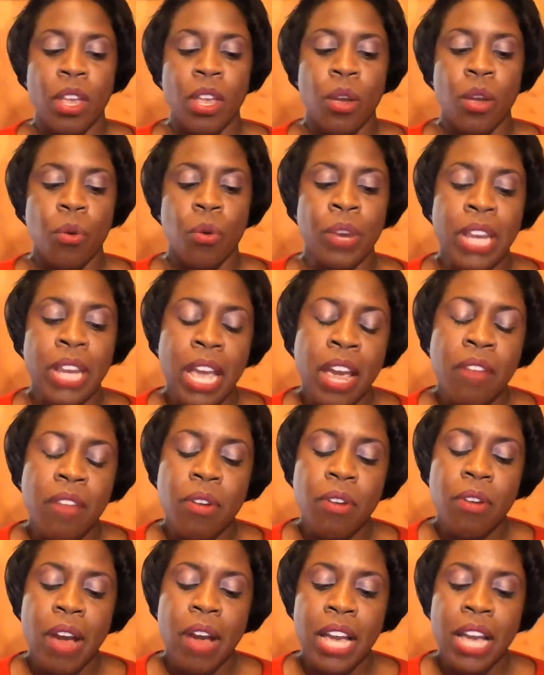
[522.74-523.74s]

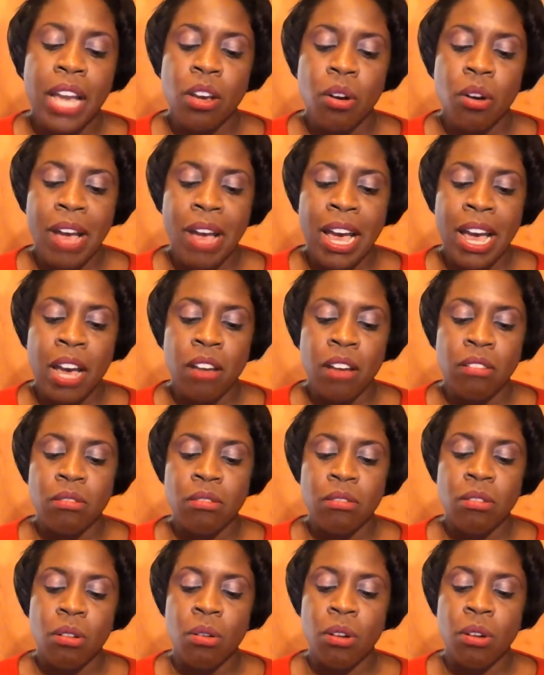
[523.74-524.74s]
Whenever I go out
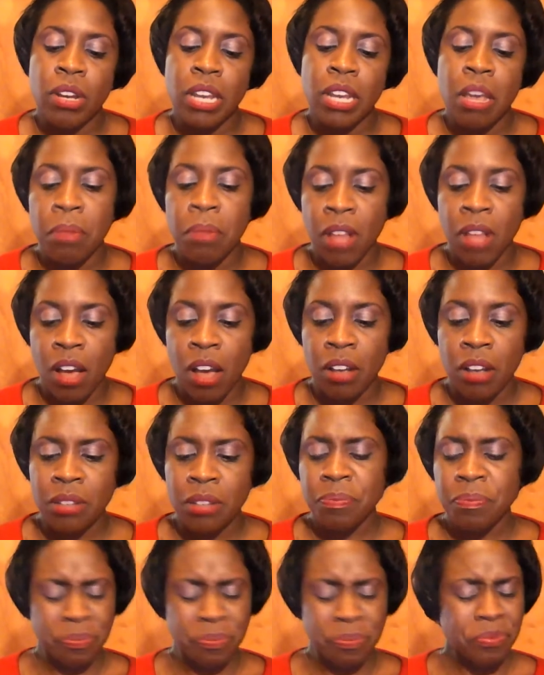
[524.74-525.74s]
on a blog,
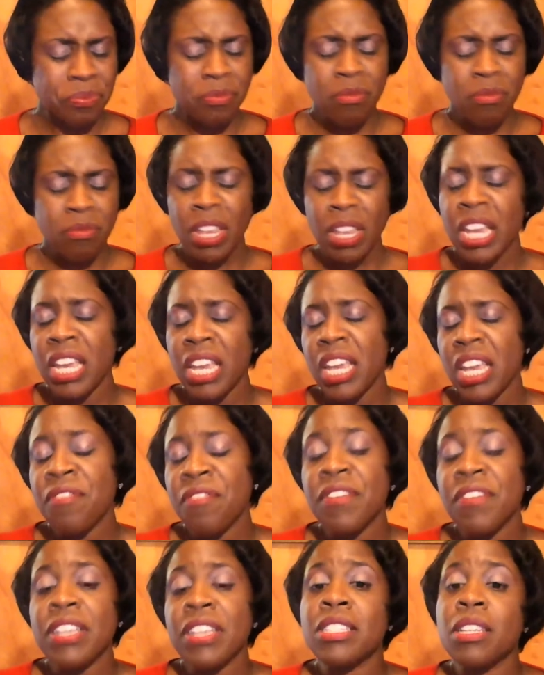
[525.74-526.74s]
if
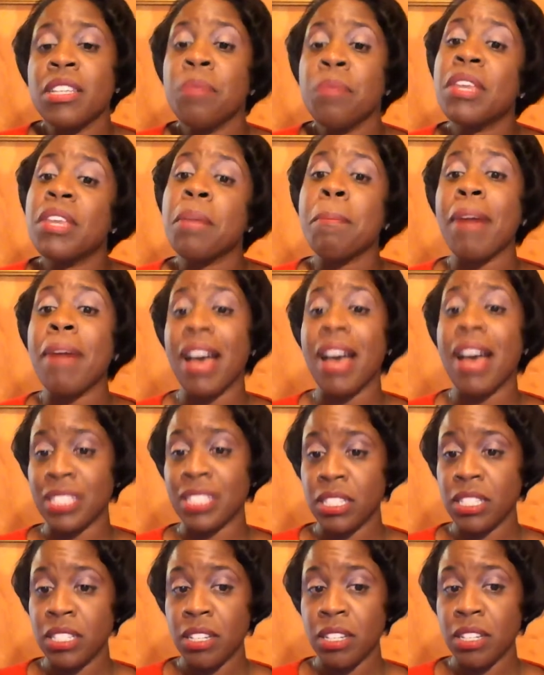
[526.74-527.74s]
it's something
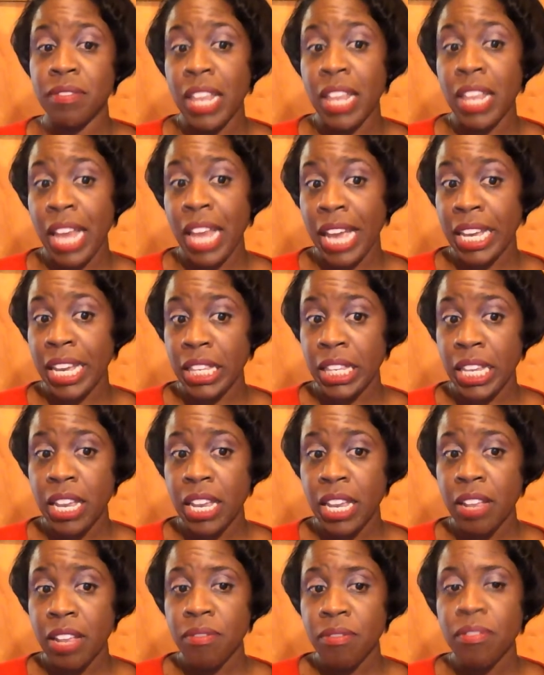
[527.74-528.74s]
positive that I can
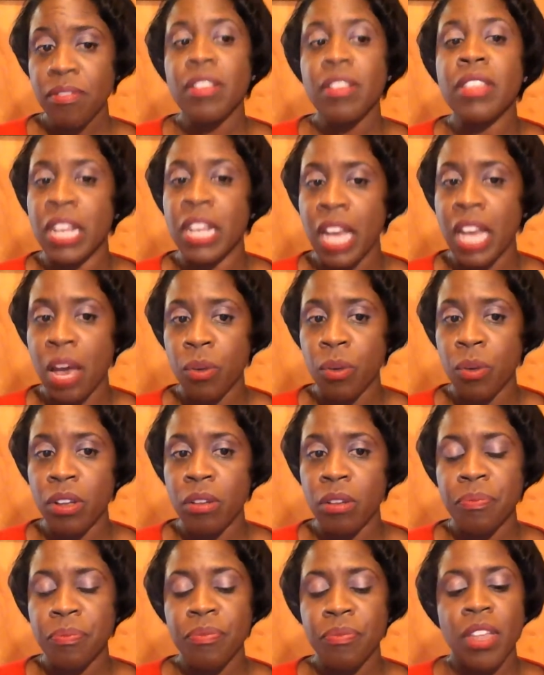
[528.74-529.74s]
leave, then I
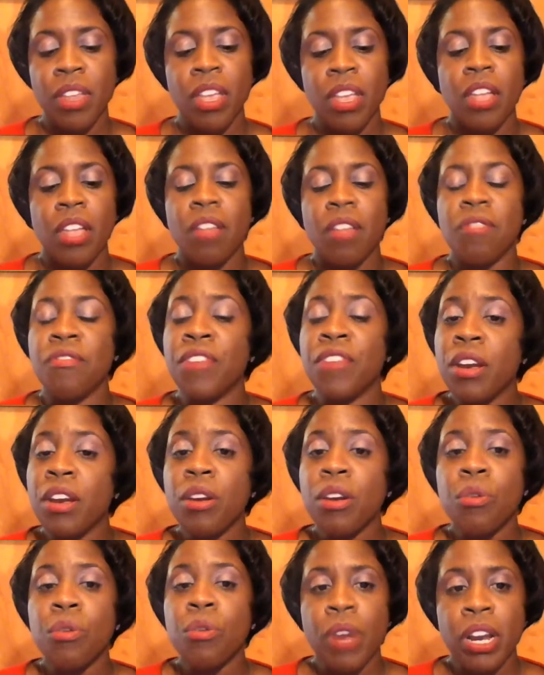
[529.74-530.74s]
will.
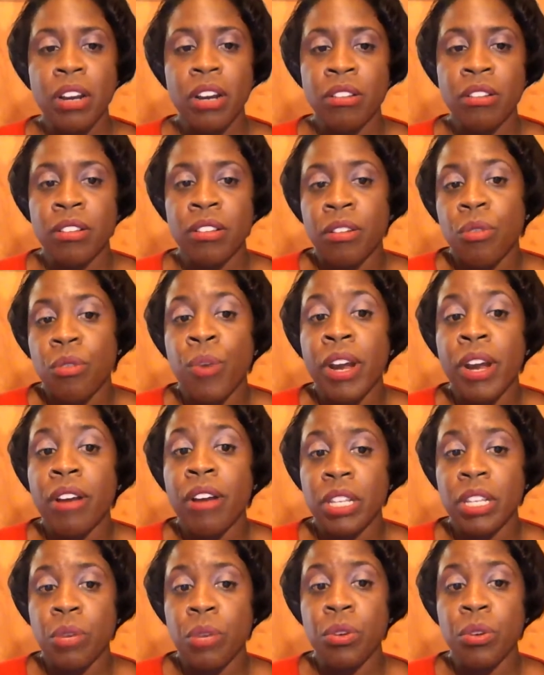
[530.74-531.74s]
Very
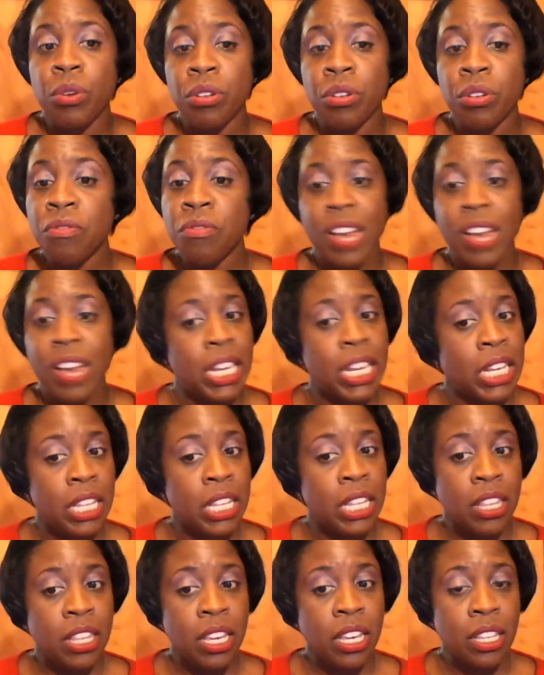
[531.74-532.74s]
rarely will you find
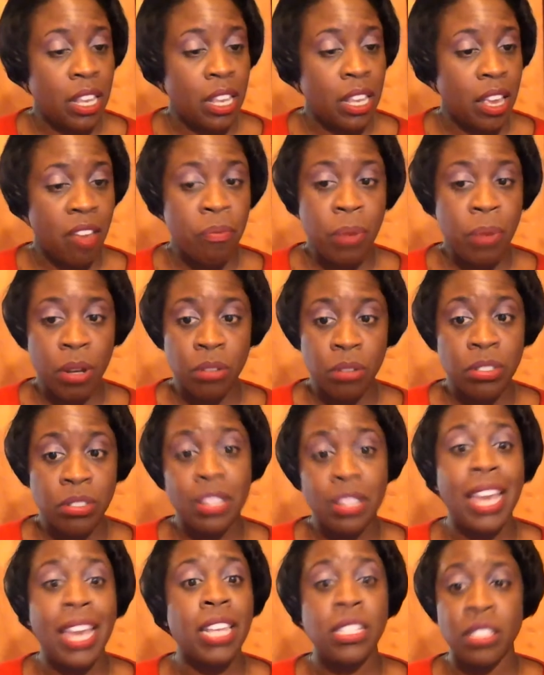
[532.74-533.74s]
anything that I've
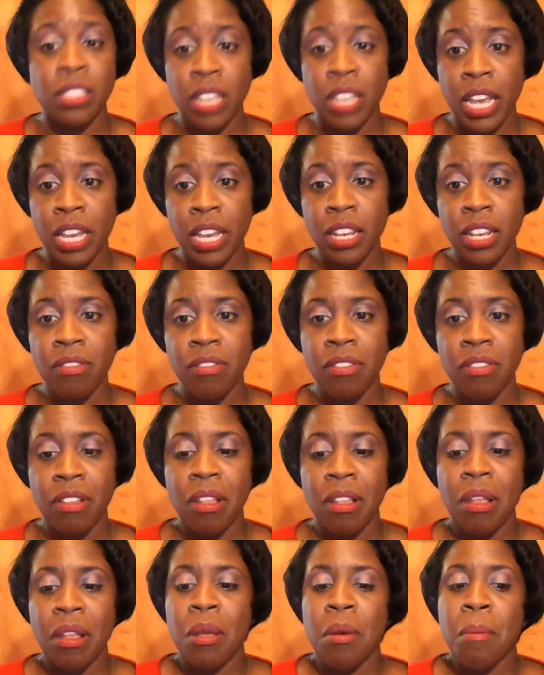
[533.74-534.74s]
posted that is negative.
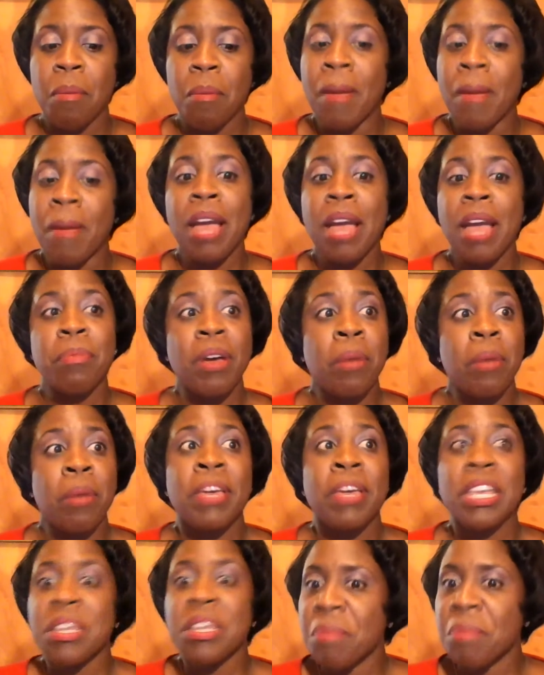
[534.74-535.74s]
My
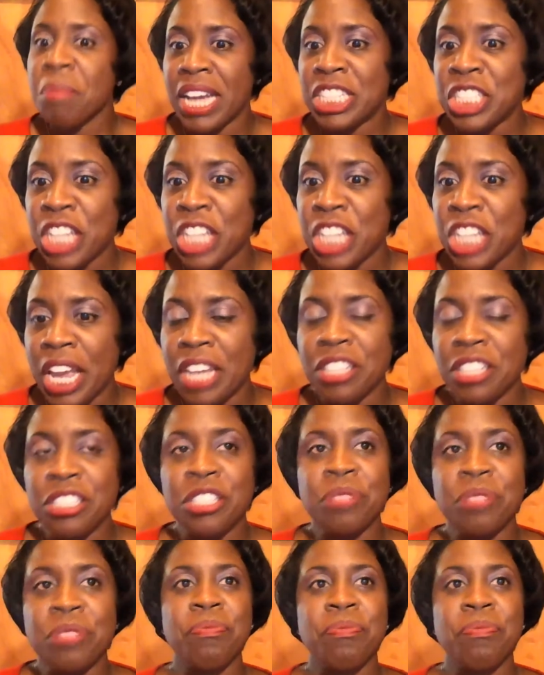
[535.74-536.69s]
opinion might change,